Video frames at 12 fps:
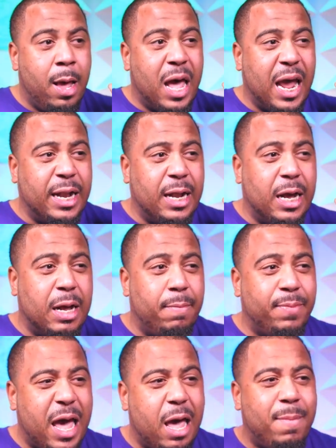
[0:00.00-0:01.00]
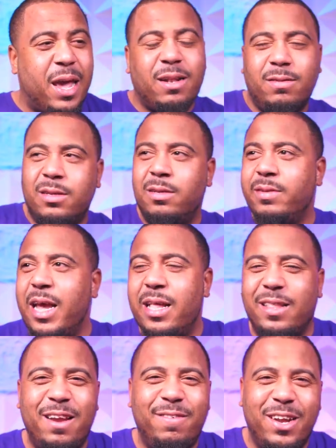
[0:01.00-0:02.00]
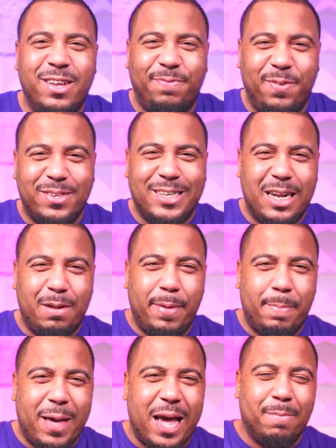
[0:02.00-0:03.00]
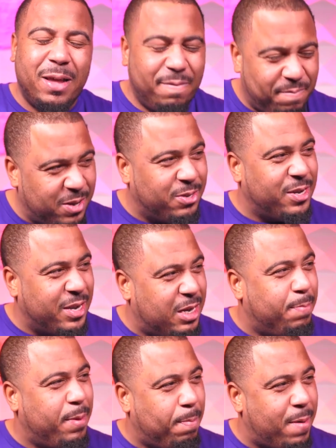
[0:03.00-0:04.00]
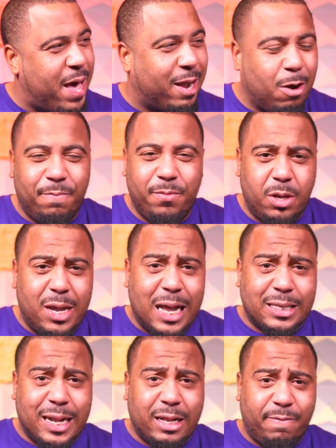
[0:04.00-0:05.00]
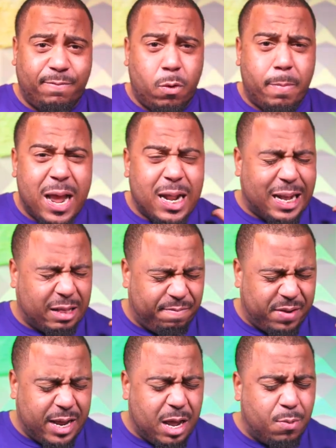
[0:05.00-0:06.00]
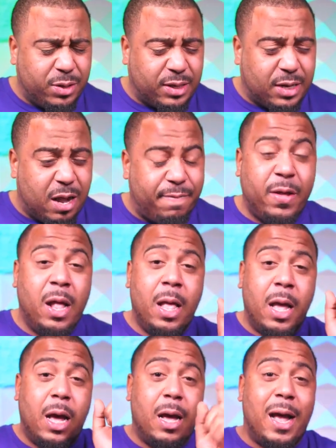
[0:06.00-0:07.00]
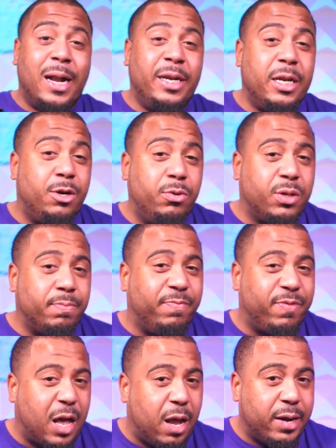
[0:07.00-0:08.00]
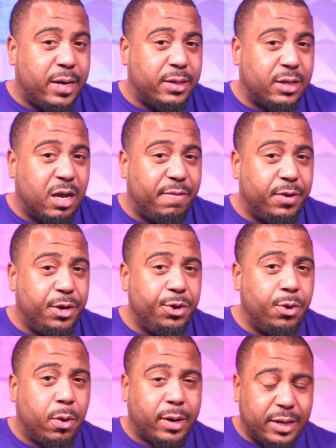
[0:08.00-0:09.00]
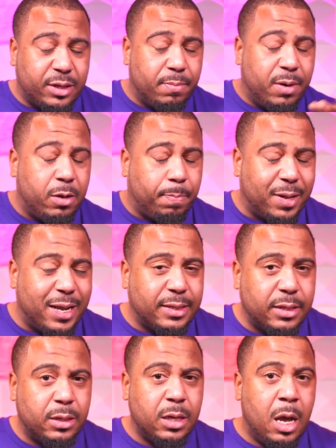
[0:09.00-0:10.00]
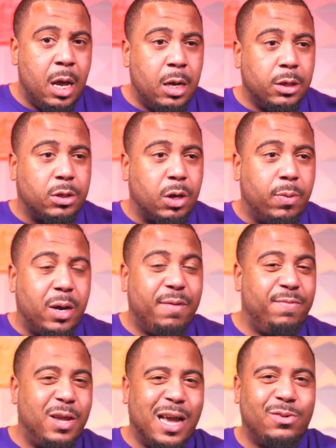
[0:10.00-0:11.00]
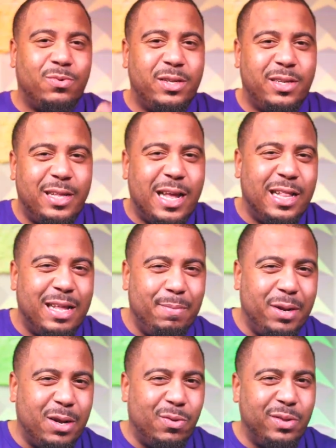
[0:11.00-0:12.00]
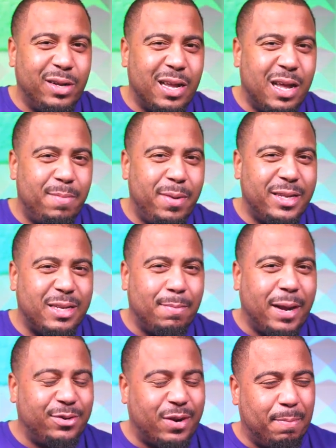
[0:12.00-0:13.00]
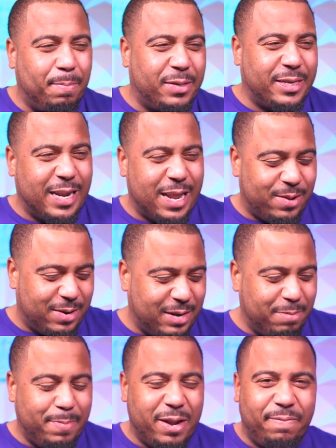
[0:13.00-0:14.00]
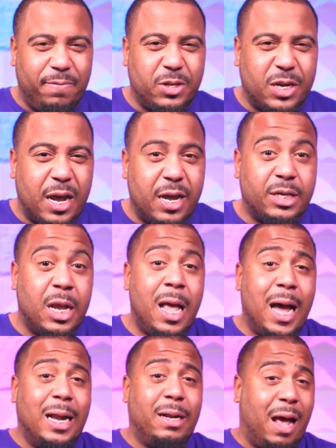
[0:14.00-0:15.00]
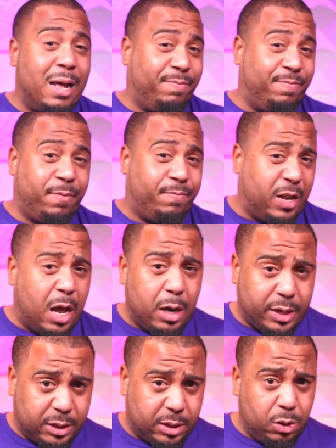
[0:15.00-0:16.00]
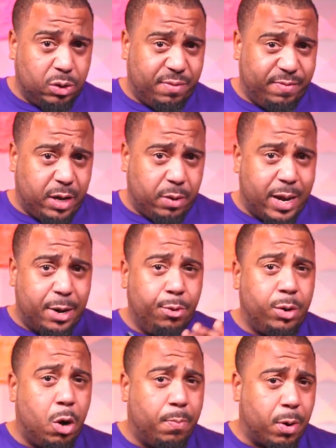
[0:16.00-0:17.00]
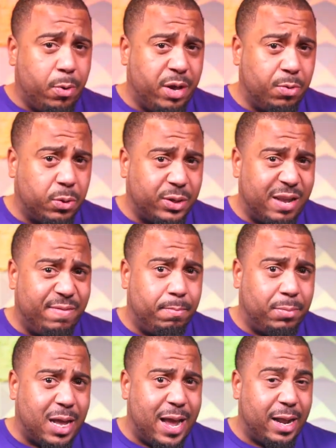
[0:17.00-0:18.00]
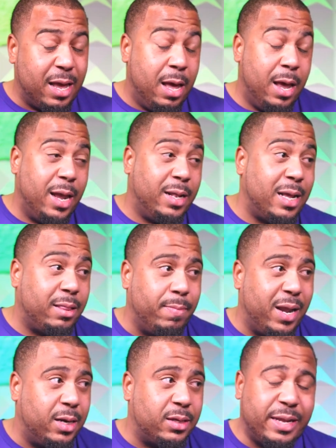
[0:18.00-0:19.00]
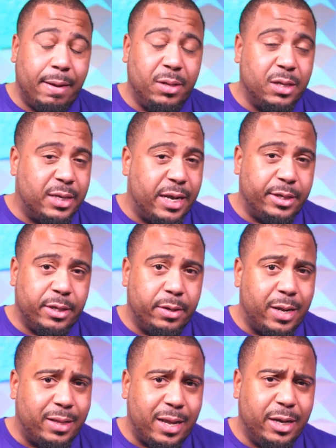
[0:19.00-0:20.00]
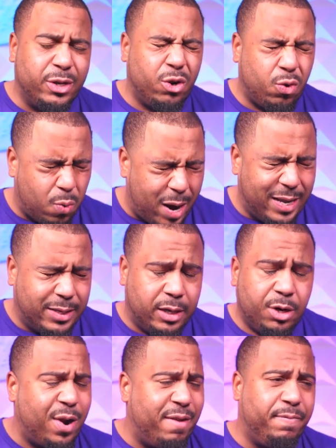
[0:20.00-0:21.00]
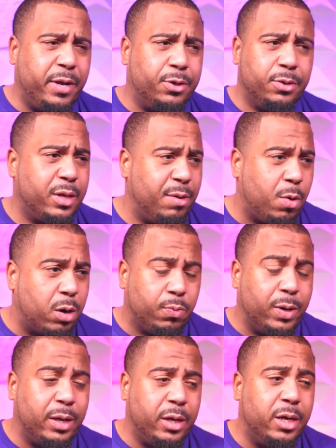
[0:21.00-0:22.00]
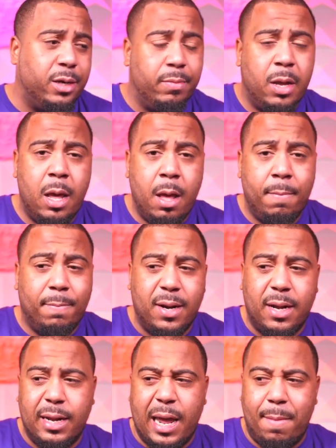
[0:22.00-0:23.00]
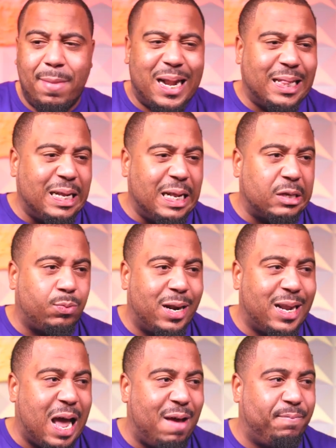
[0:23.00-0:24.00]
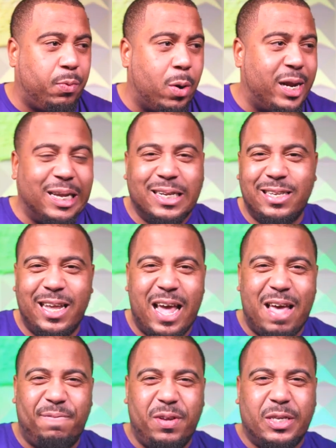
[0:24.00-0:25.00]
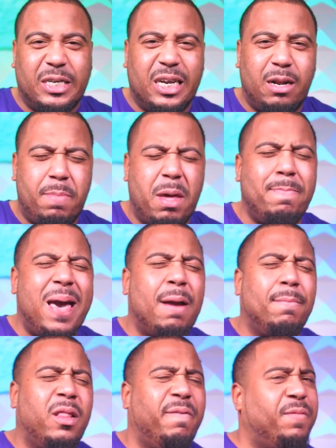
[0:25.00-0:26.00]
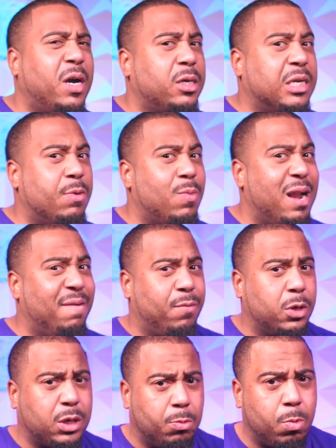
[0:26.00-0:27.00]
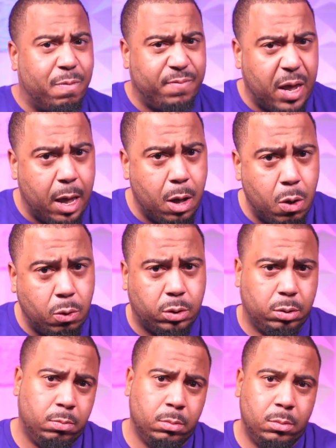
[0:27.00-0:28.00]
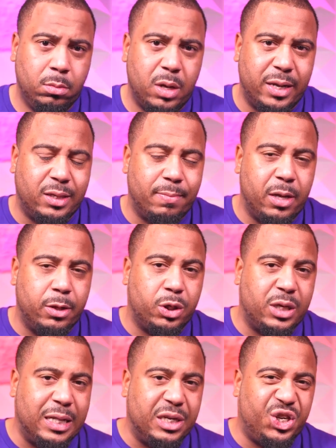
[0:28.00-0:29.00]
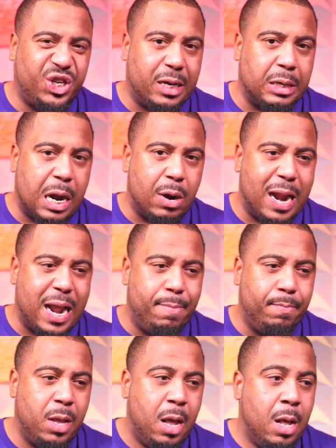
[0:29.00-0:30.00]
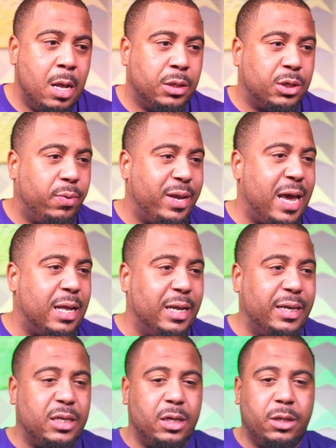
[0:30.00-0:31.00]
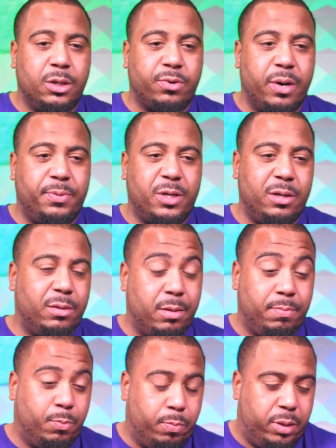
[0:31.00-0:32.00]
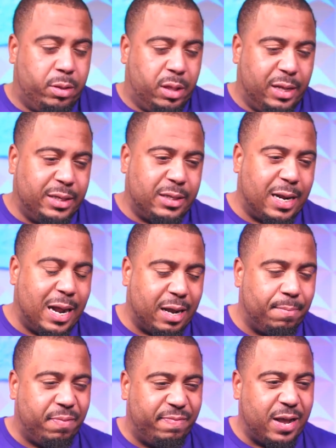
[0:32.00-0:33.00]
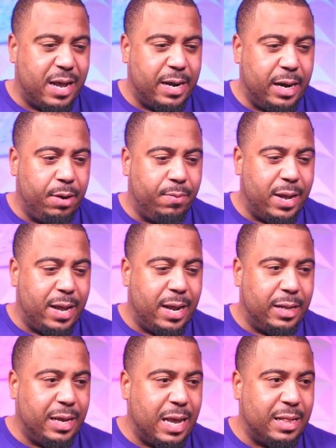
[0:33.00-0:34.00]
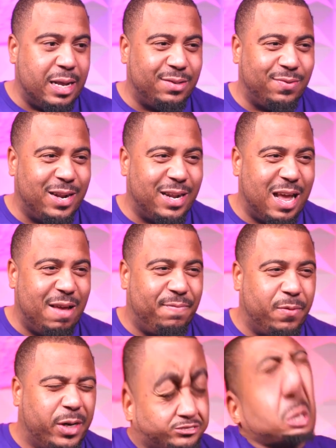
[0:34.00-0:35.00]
And um, yeah, man, yeah, there we go. feels good to be back, man. feels good to be back. Hopefully you guys like the format, like the video and stuff. Uh, I did do some vlogging and stuff in New York and some other places. So uh, if you guys want to see that, let me know in the comments. I might try to put together a little bit of footage. I, I vlogged exclusively on that new GoPro Hero 7 Black. And that, man, the stabilization on that thing is crazy. Great features. It worked really good. But uh, yeah, man, I think that's what I got for you. Yeah, it feels good to be back, motherfuckers. Get ready for some reviews and some other silly shit, all right? So yeah, links in the description, the links that I can provide anyway, and yeah, that's what I got for you.